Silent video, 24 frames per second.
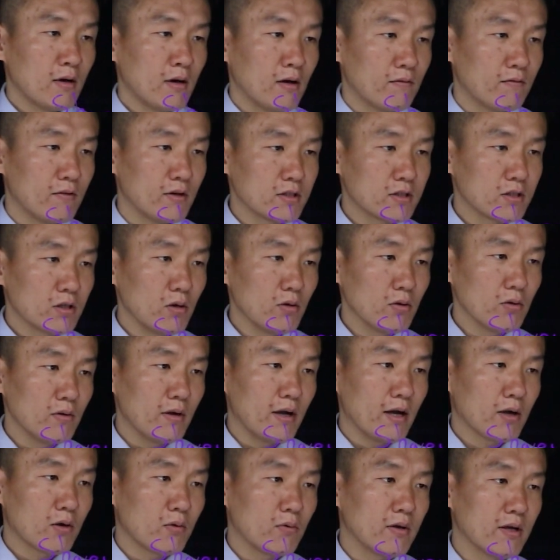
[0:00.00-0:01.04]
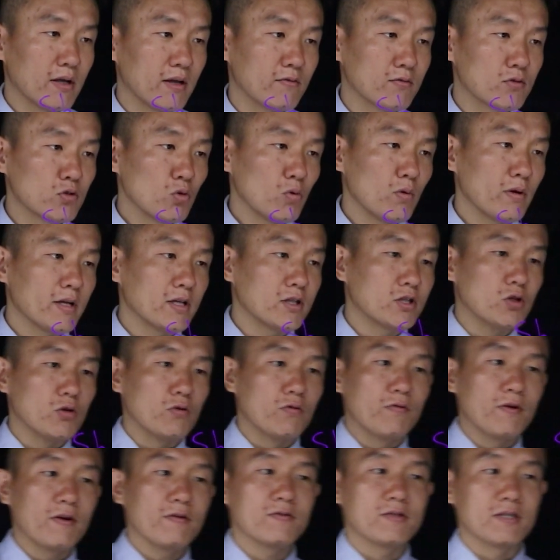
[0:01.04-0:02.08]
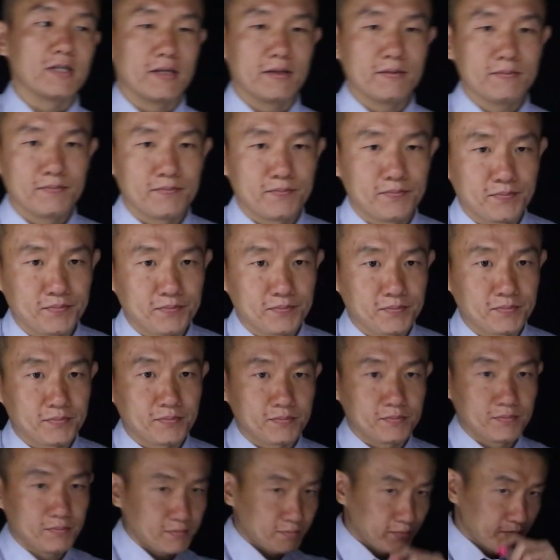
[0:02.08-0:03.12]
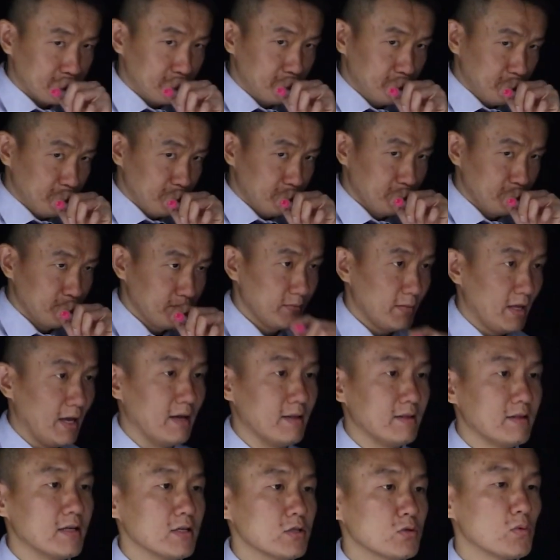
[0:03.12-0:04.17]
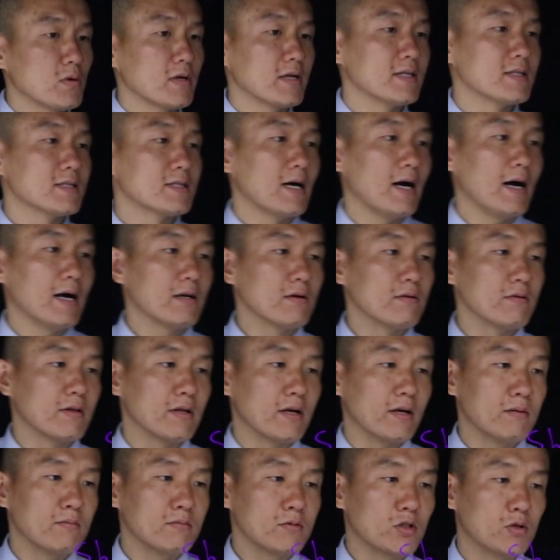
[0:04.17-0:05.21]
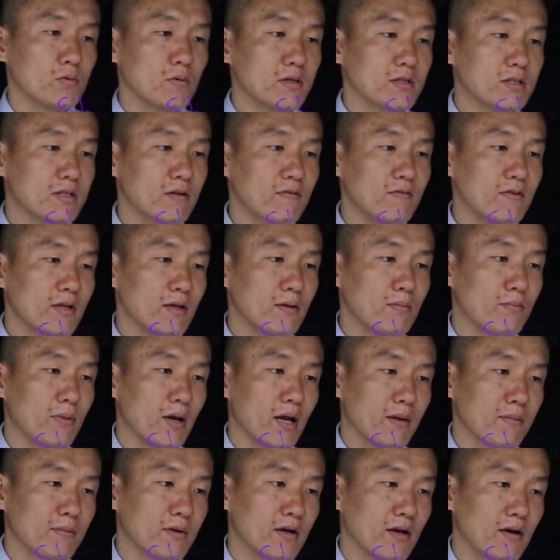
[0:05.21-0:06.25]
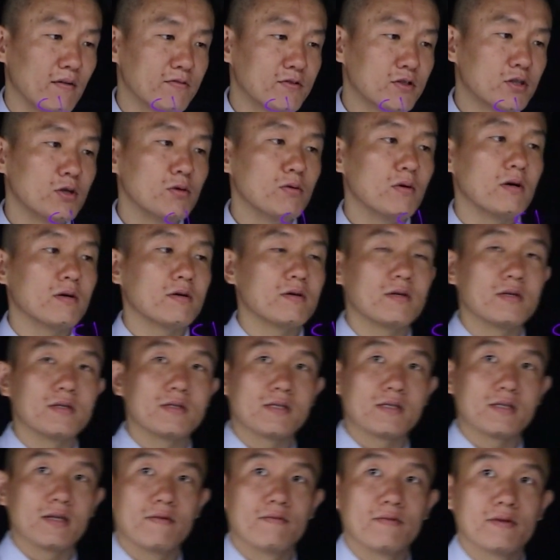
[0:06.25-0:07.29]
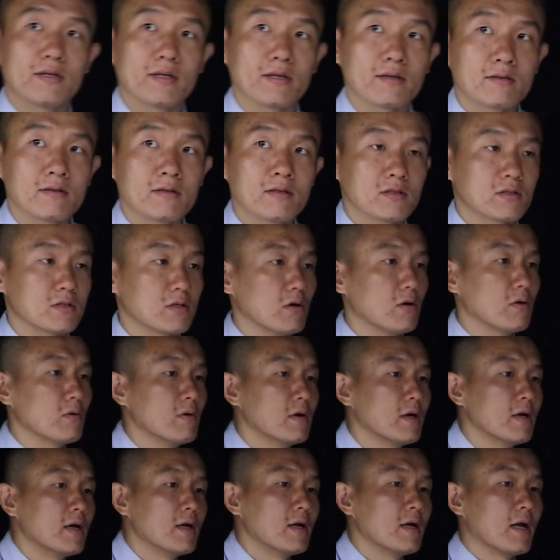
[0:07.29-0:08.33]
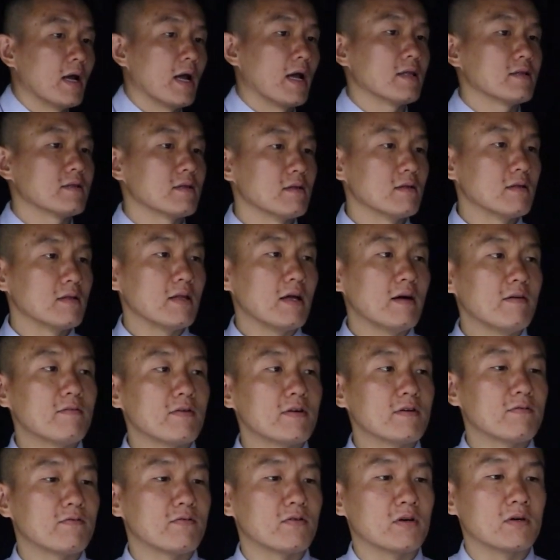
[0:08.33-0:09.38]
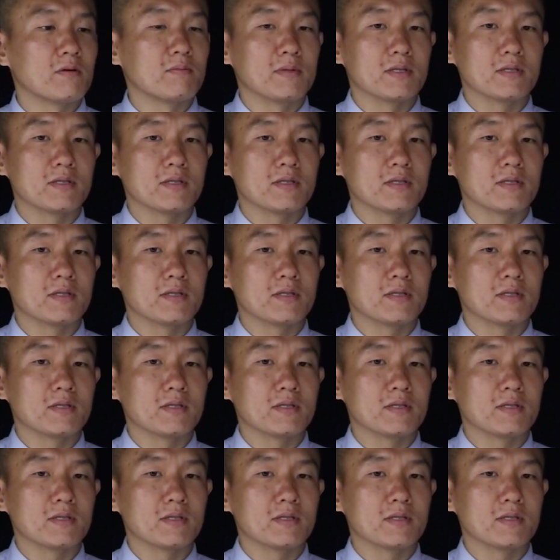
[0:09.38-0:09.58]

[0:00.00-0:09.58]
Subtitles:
for a total equity of $2,250, and this would entitle them to a dividend payment of $270. So in the unlevered firm,